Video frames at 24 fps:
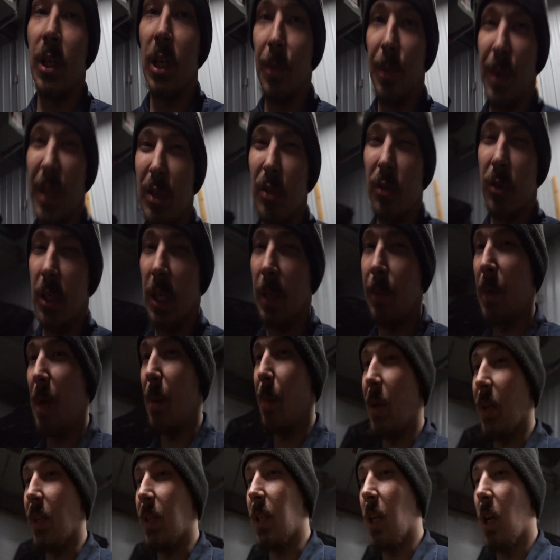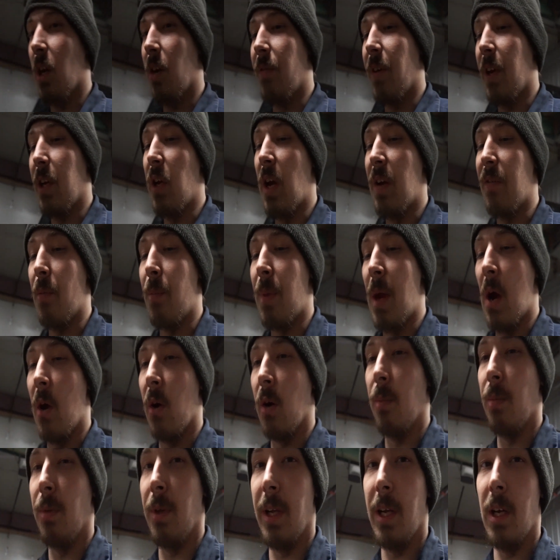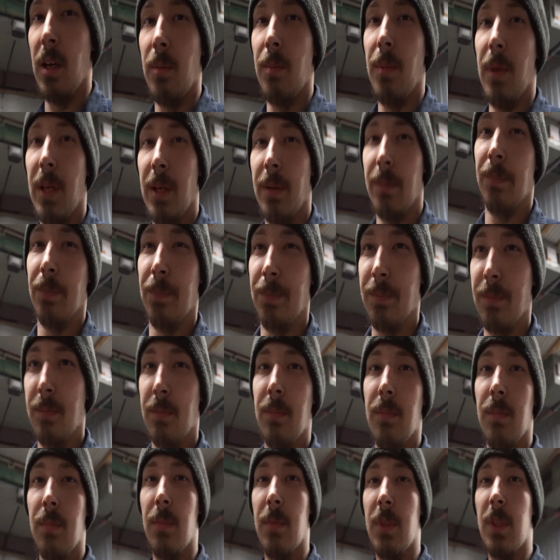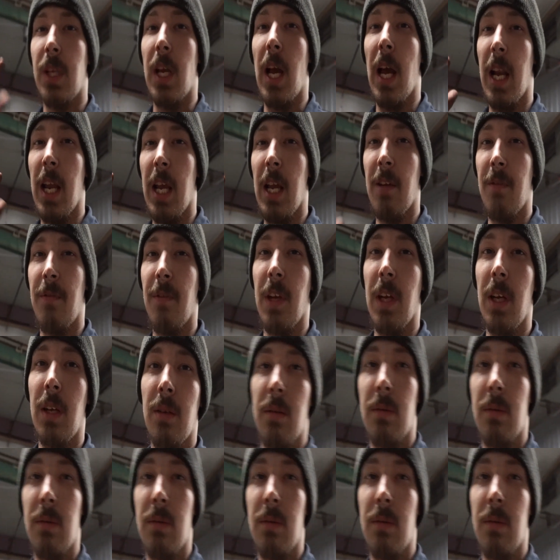gonna be interesting by myself. I do have a power bleeder, but it's kinda iffy.